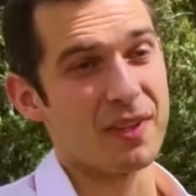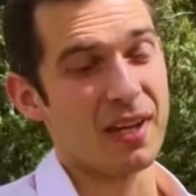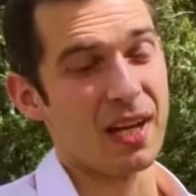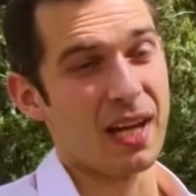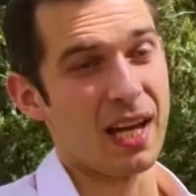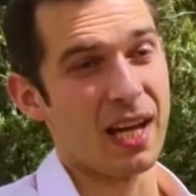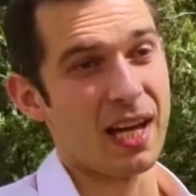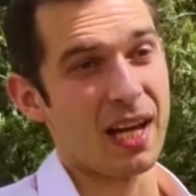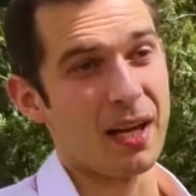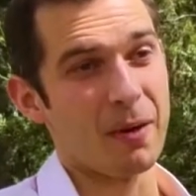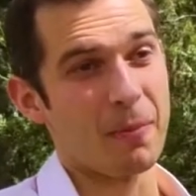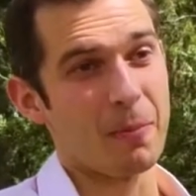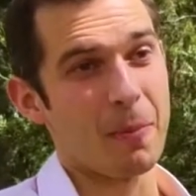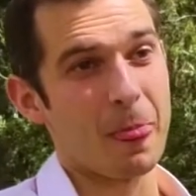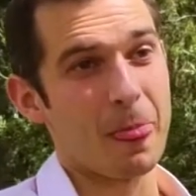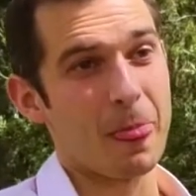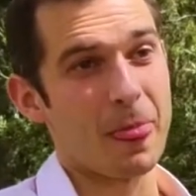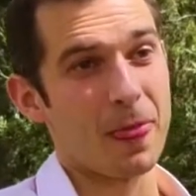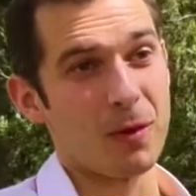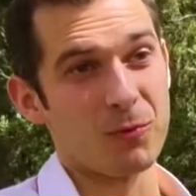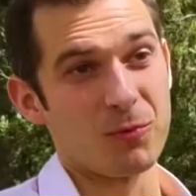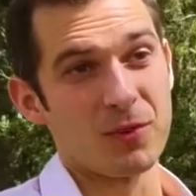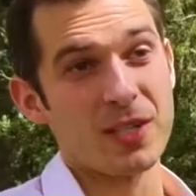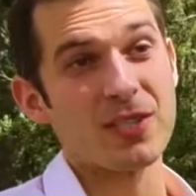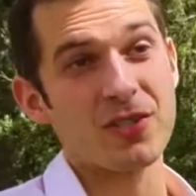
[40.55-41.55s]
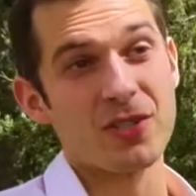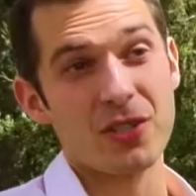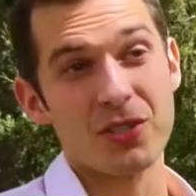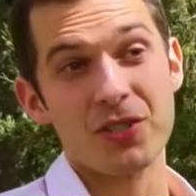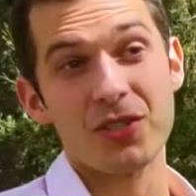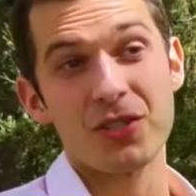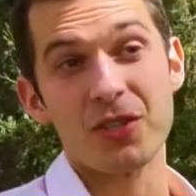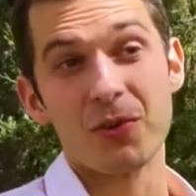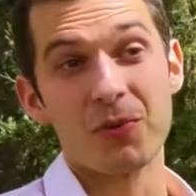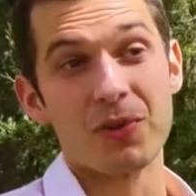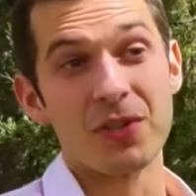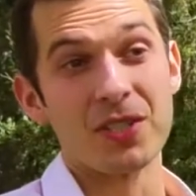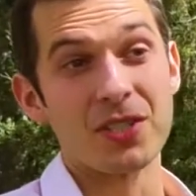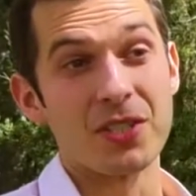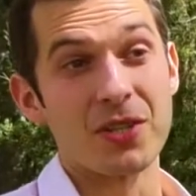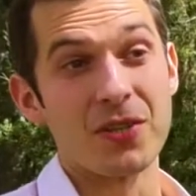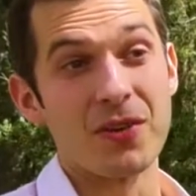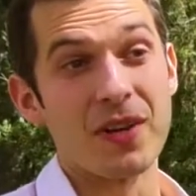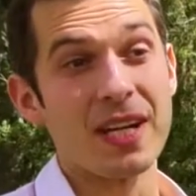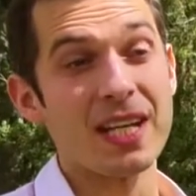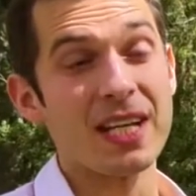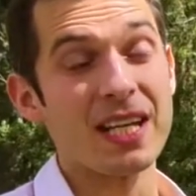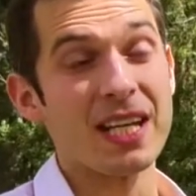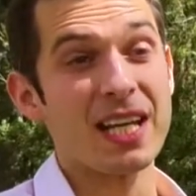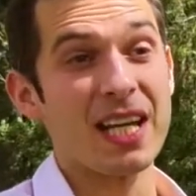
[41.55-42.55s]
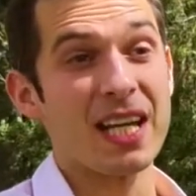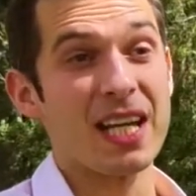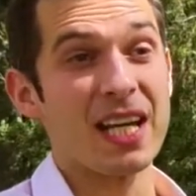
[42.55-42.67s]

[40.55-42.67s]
the research that we're doing